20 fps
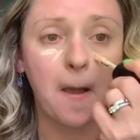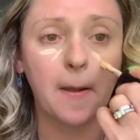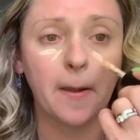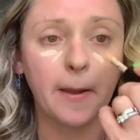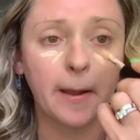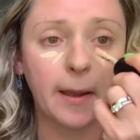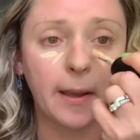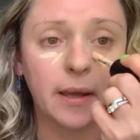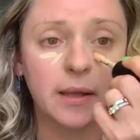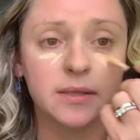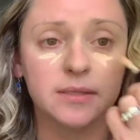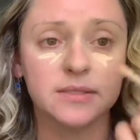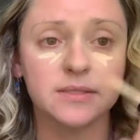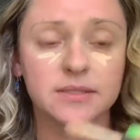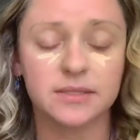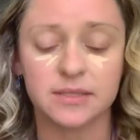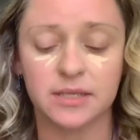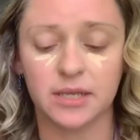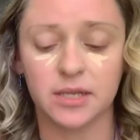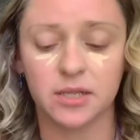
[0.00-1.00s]

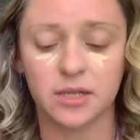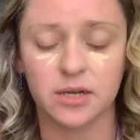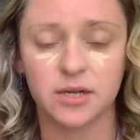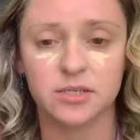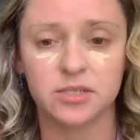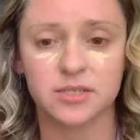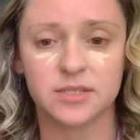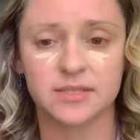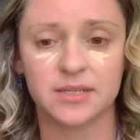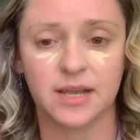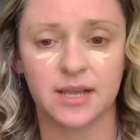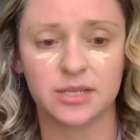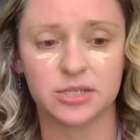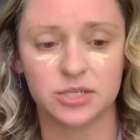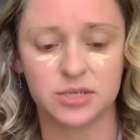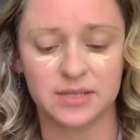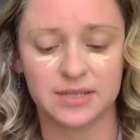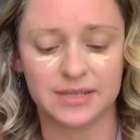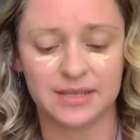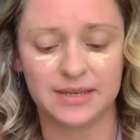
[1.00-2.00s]
concealer just
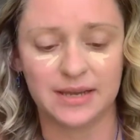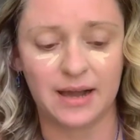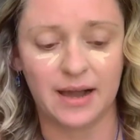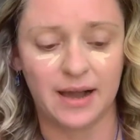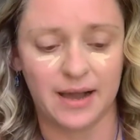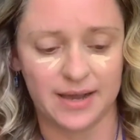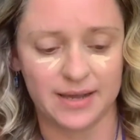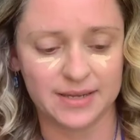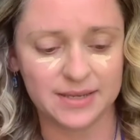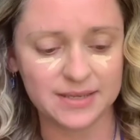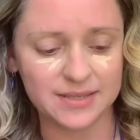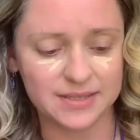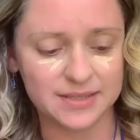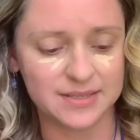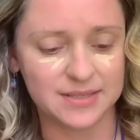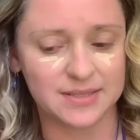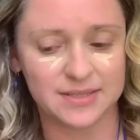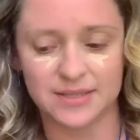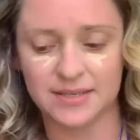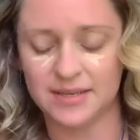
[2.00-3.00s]
under the
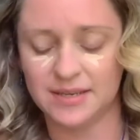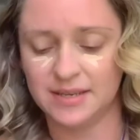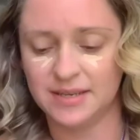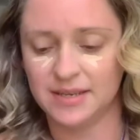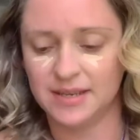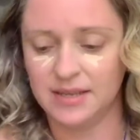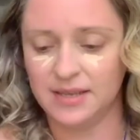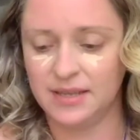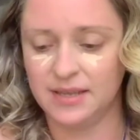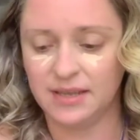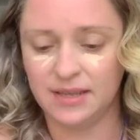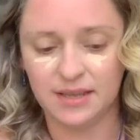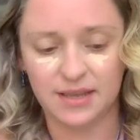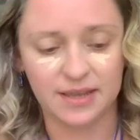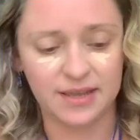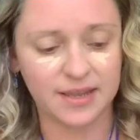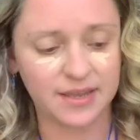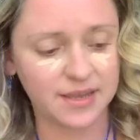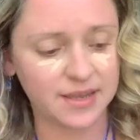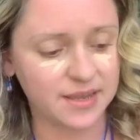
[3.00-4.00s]
eyes.
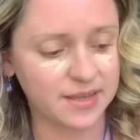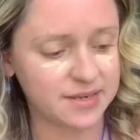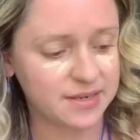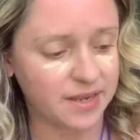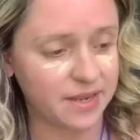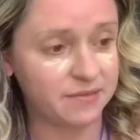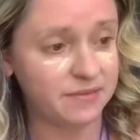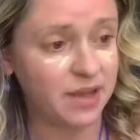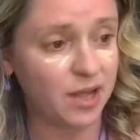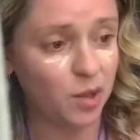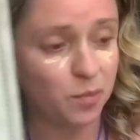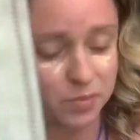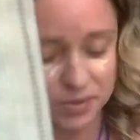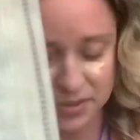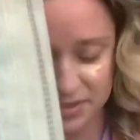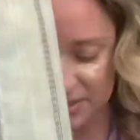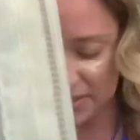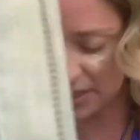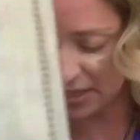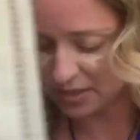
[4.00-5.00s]
And I have
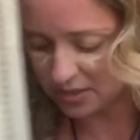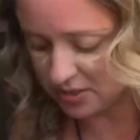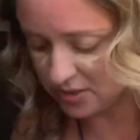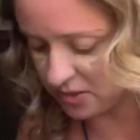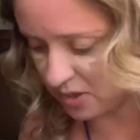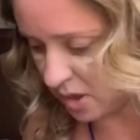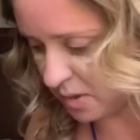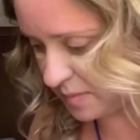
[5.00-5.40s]
helpers here, so all my